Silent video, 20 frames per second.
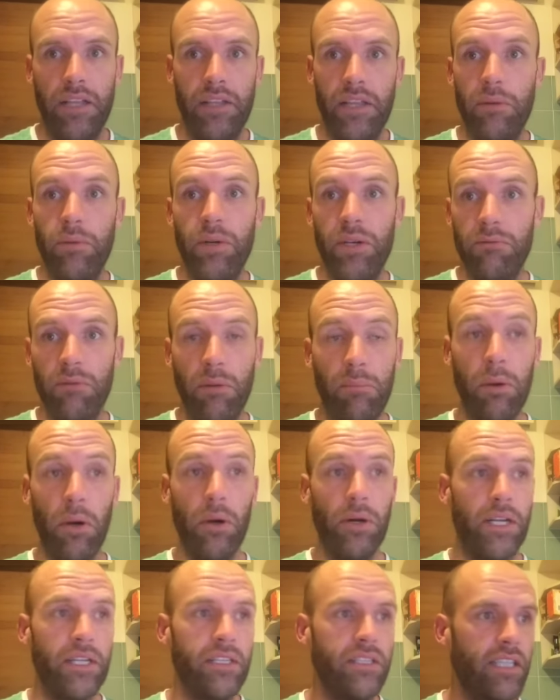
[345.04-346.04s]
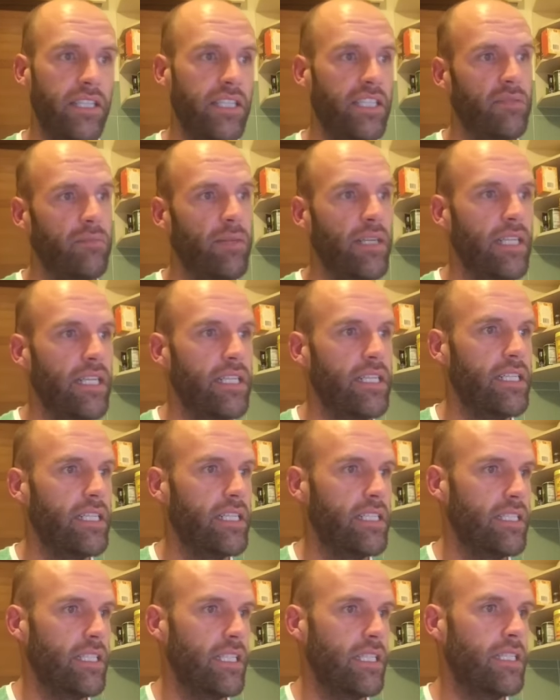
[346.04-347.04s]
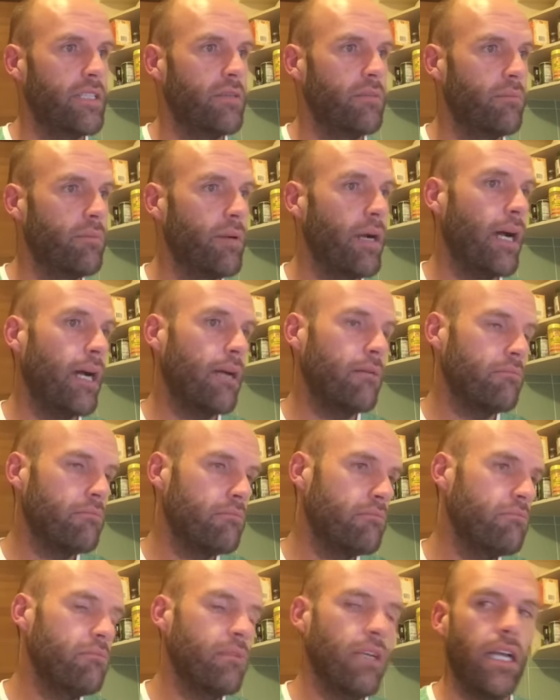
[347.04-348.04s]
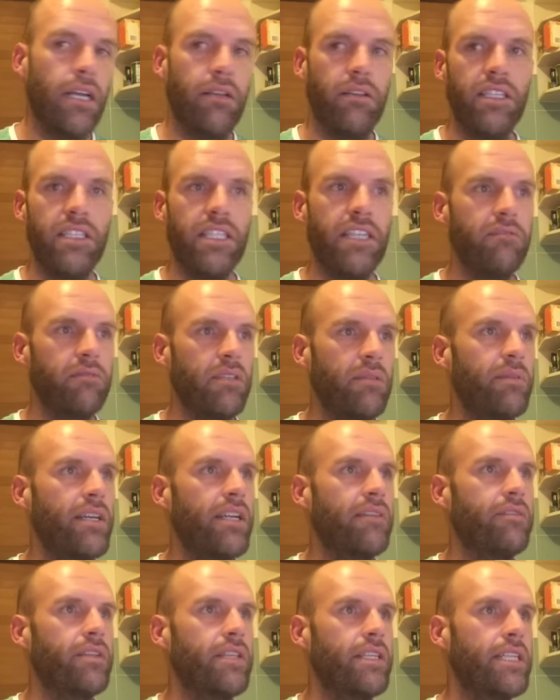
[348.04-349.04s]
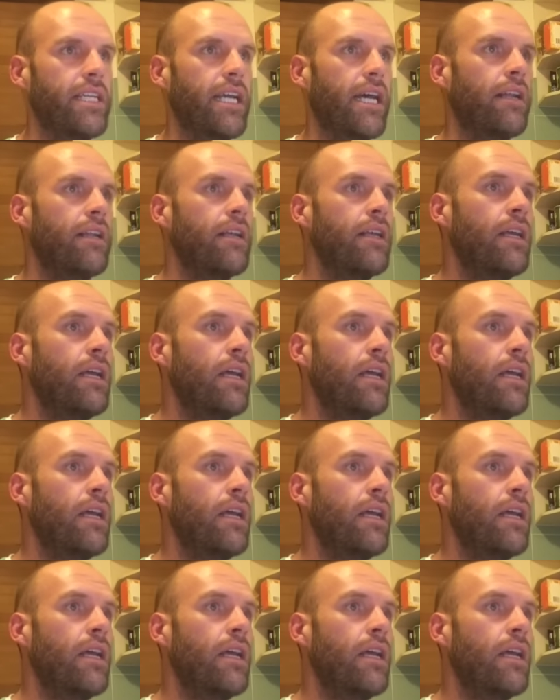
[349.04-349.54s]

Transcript: they weren't reported. That doesn't mean they didn't exist. But hey, let's give them the benefit of the doubt.